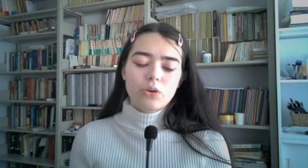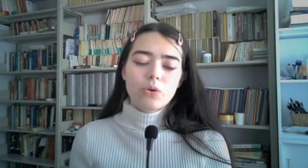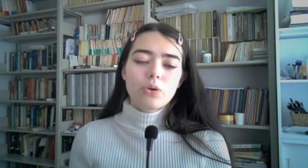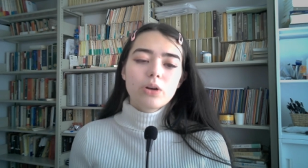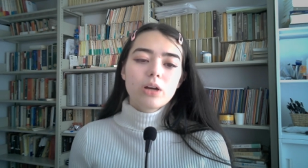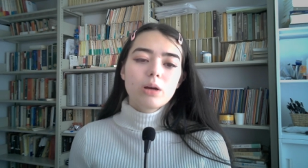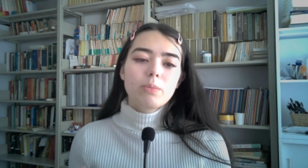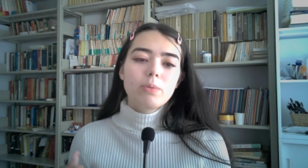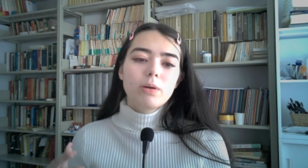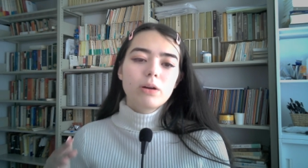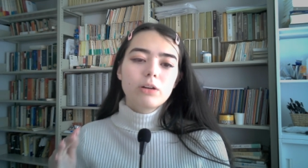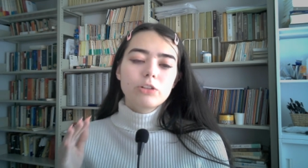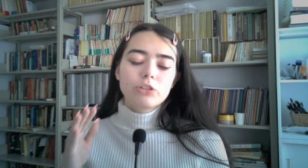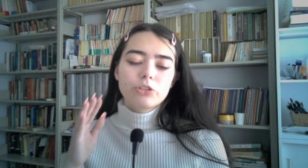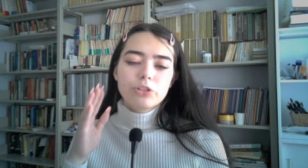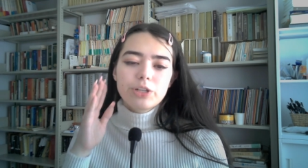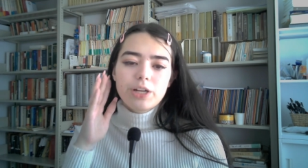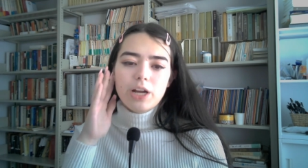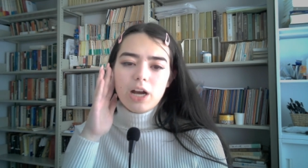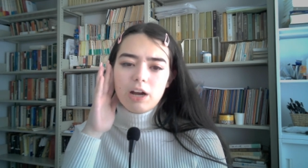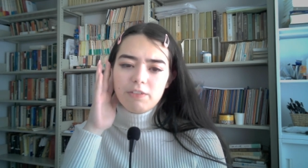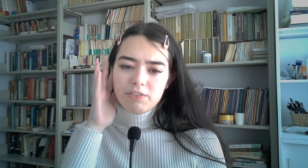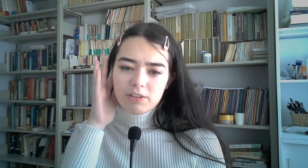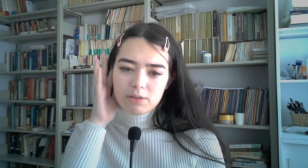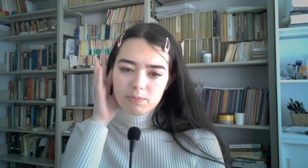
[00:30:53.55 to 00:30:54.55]
Kyoka
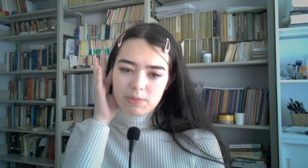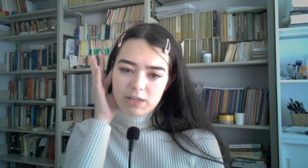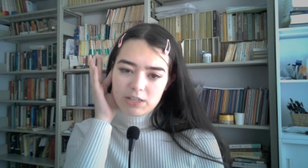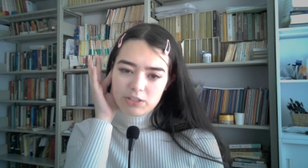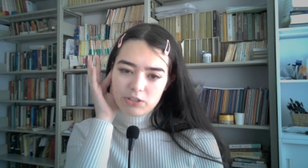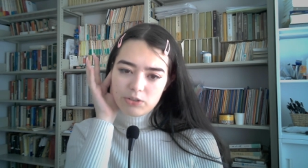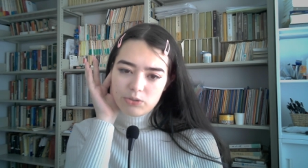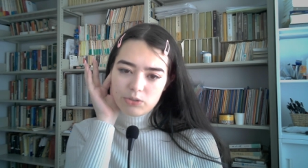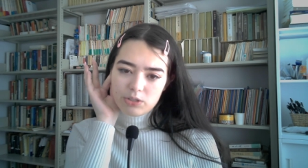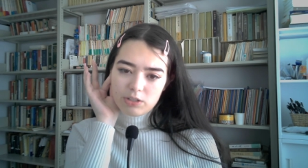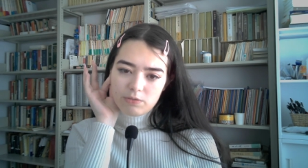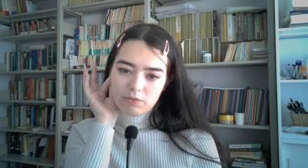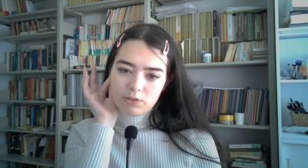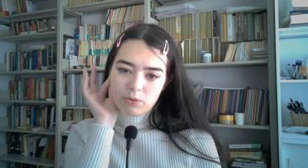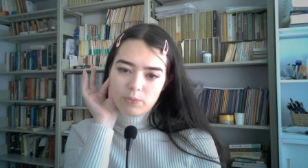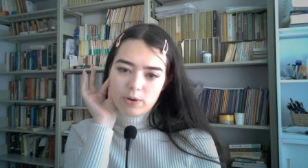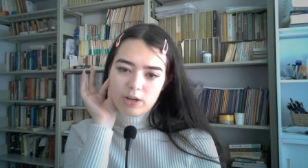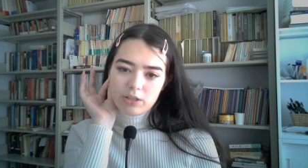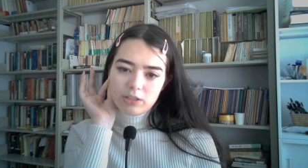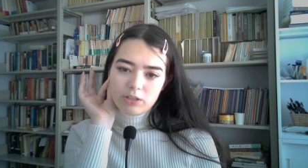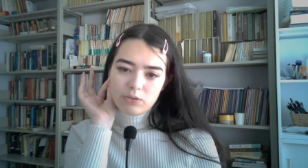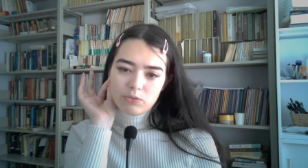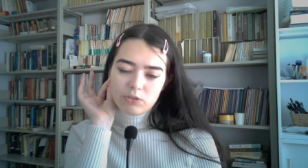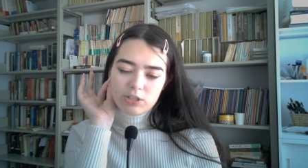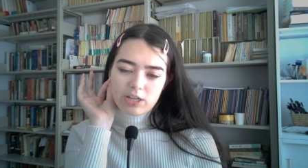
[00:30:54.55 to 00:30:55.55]
poetry often makes use of the
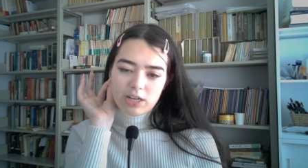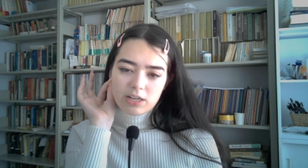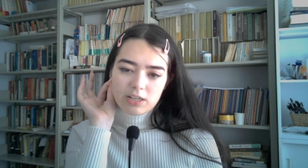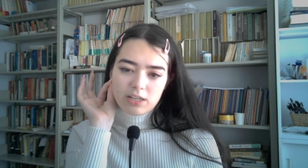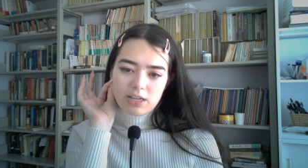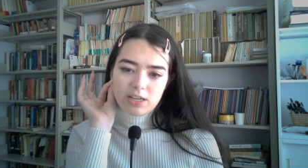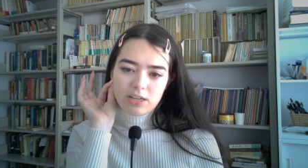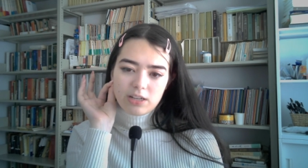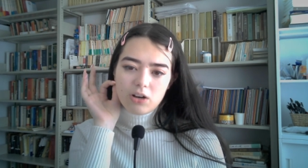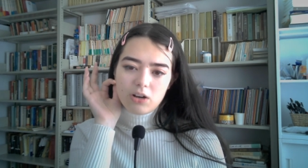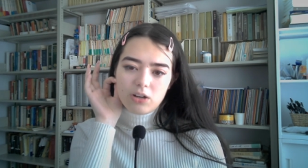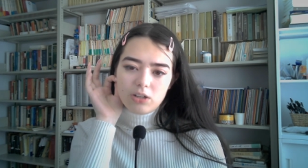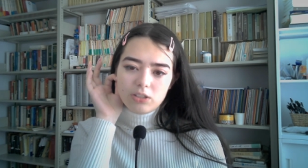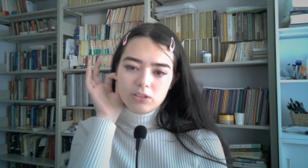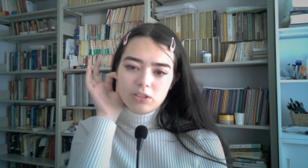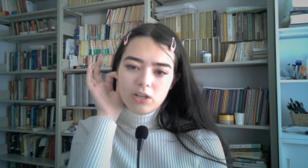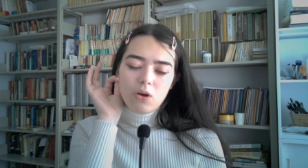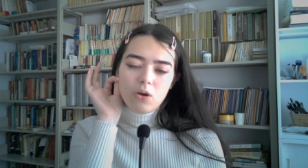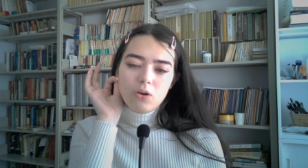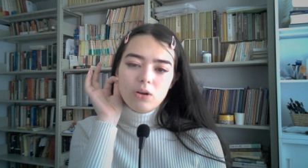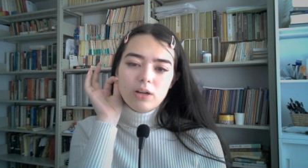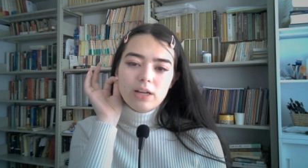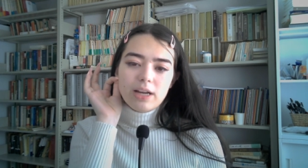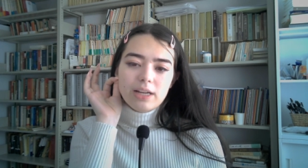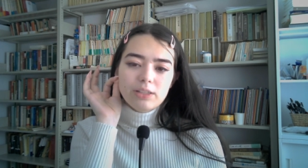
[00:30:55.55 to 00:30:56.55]
well known technique called
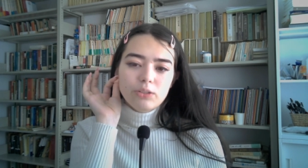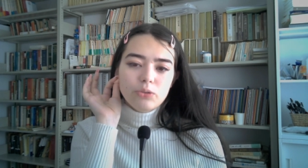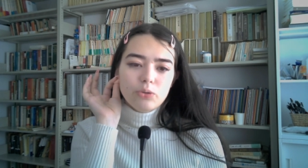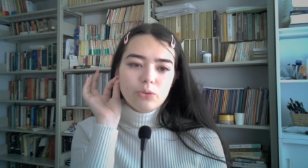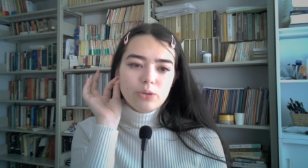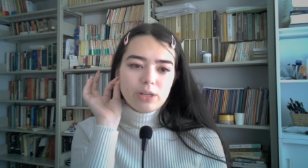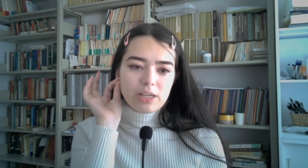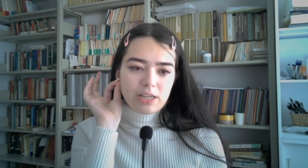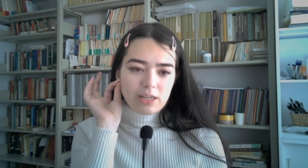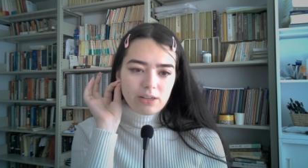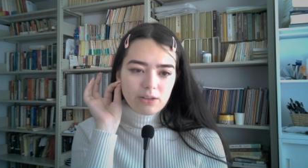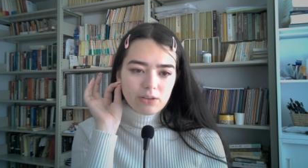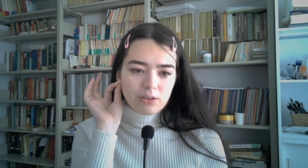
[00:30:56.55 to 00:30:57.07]
honkadori,